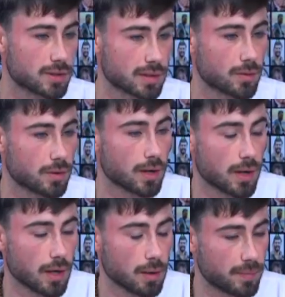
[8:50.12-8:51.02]
there were
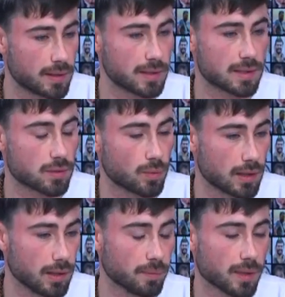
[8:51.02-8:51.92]
bodies as
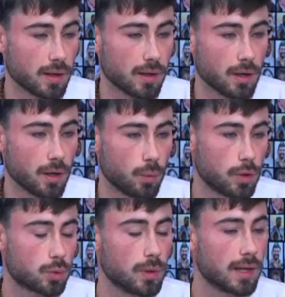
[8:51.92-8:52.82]
well,
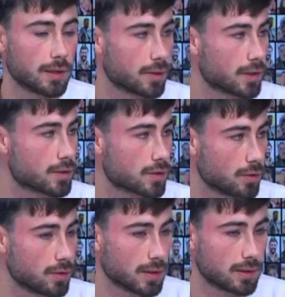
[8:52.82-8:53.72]
which we later
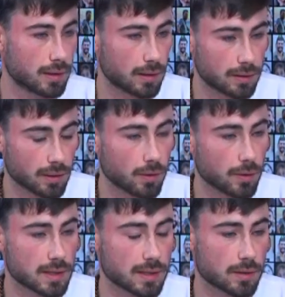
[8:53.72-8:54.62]
understood that the
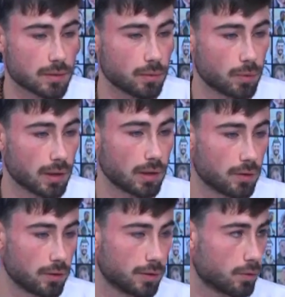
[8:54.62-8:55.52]
terrorists were
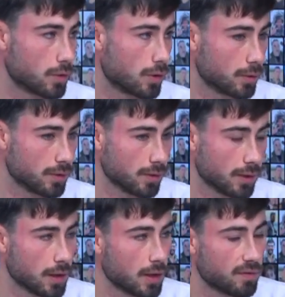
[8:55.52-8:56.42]
on the road,
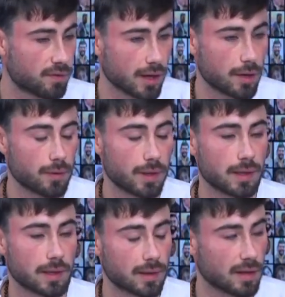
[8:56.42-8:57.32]

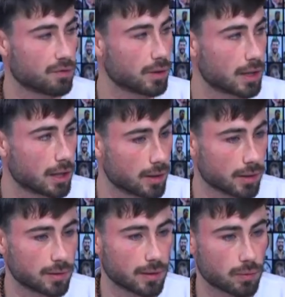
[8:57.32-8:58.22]
firing at every car
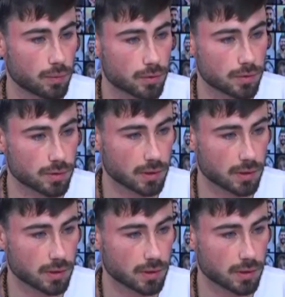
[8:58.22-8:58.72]
that was